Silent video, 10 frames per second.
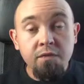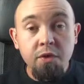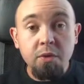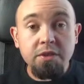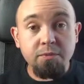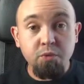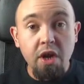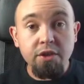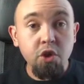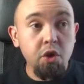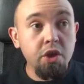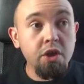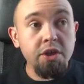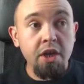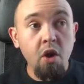you will spread your
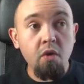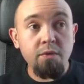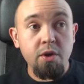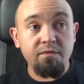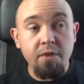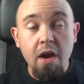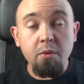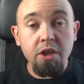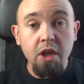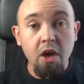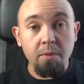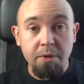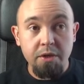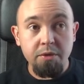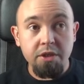learning over a very long
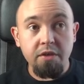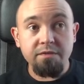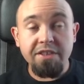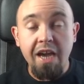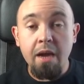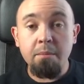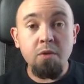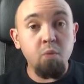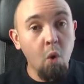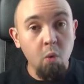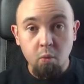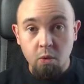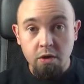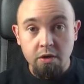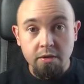period of time, it won't
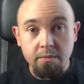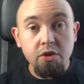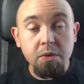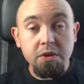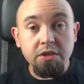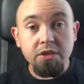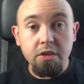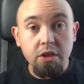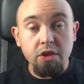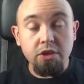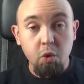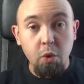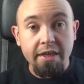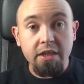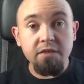work. You need to learn
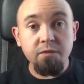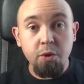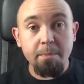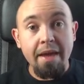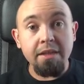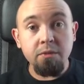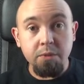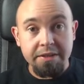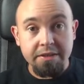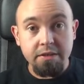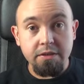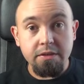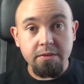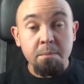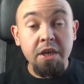quickly for many
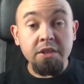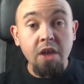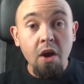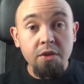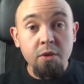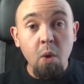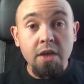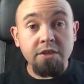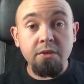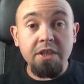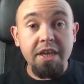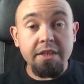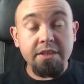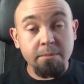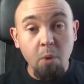reasons, because otherwise you'll
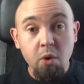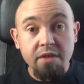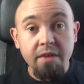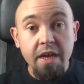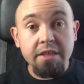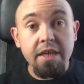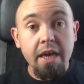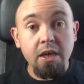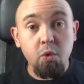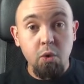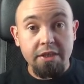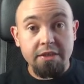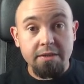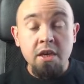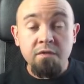get demotivated and quit.
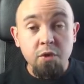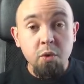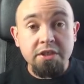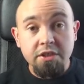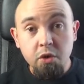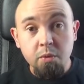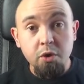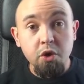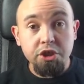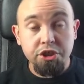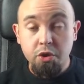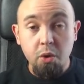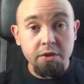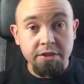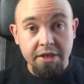If you assume you are
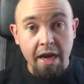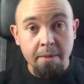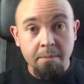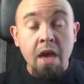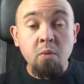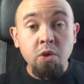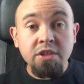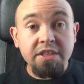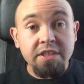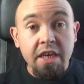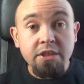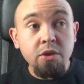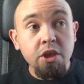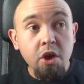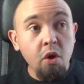short on time and want to
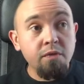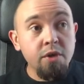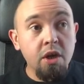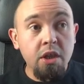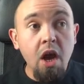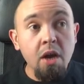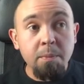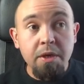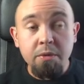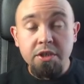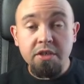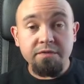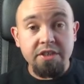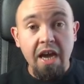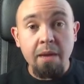schedule it over a long period
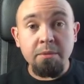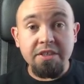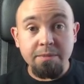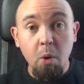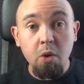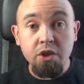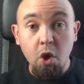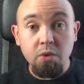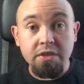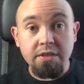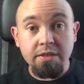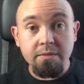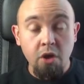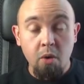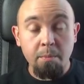of time in small doses,
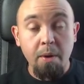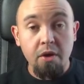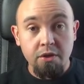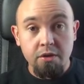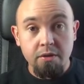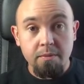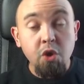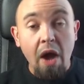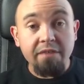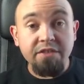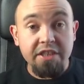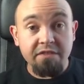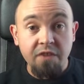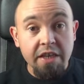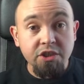don't bother. You have to
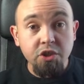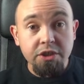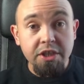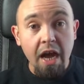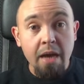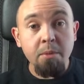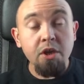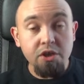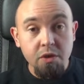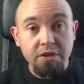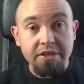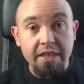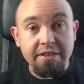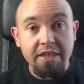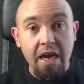invest your time, use
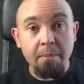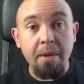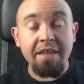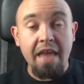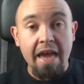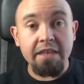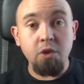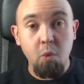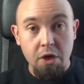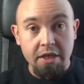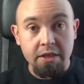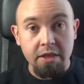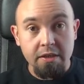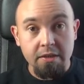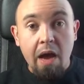that time, and act
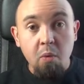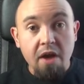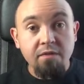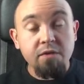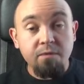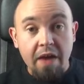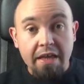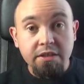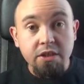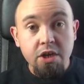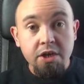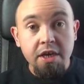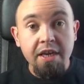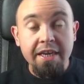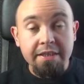quickly. However, fast
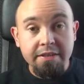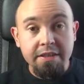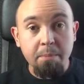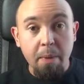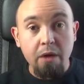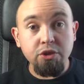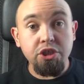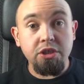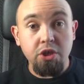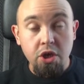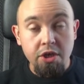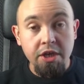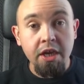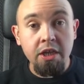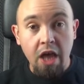learning isn't about just
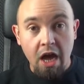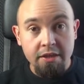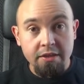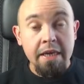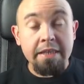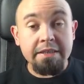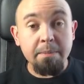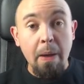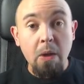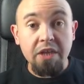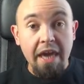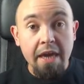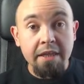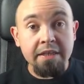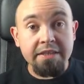learning a lot. It's about
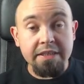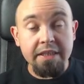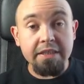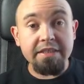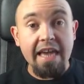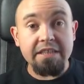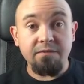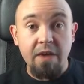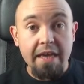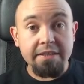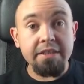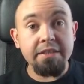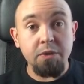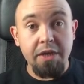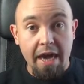gaining skills as fast
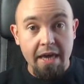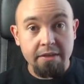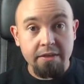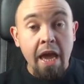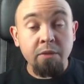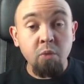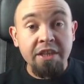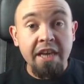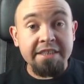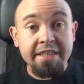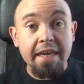as you can. And when I say